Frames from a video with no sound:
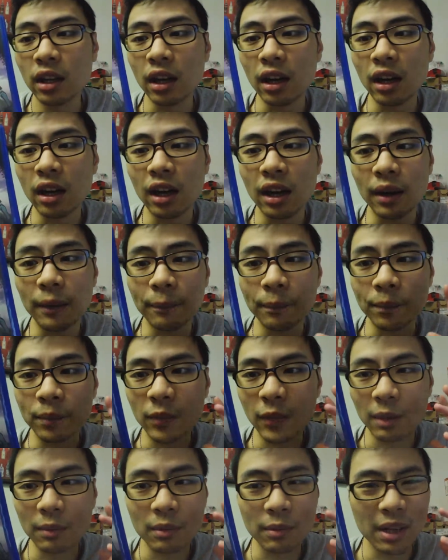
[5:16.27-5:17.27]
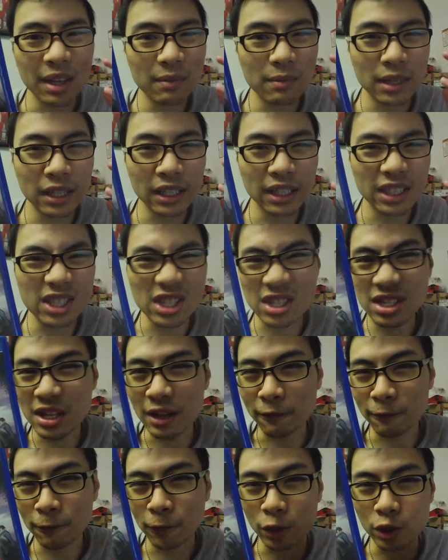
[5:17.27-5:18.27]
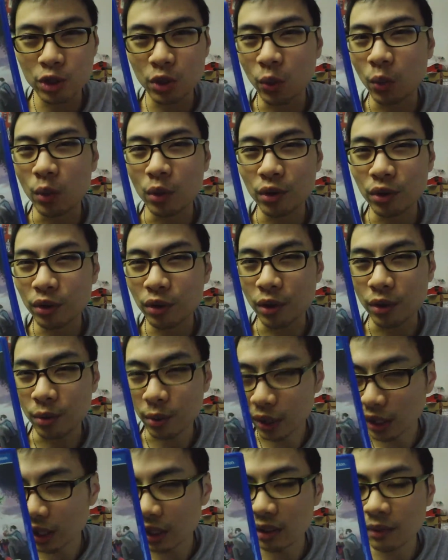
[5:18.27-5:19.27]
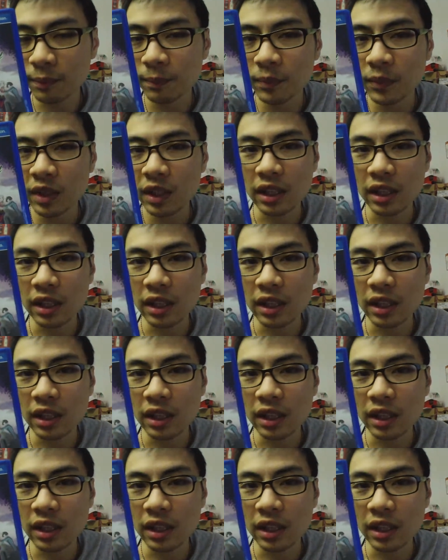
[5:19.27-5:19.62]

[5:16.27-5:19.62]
I'm maybe just first quarter in